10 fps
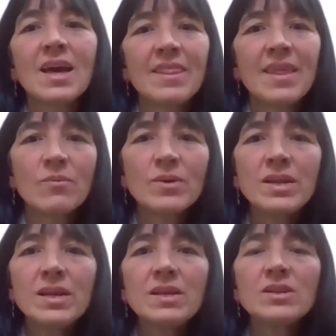that we
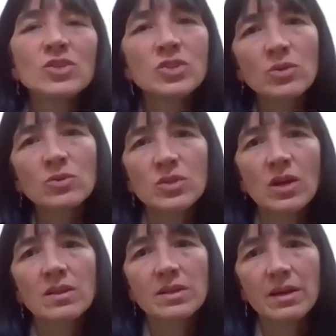need to show
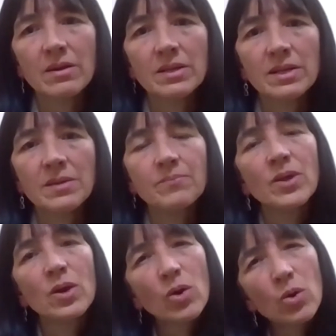solidarity.
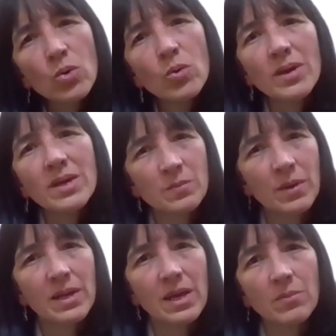Who is
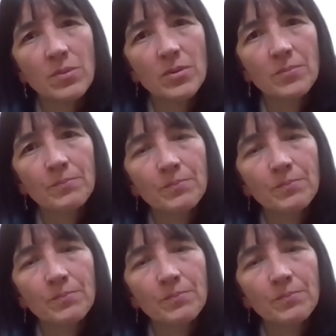my neighbor?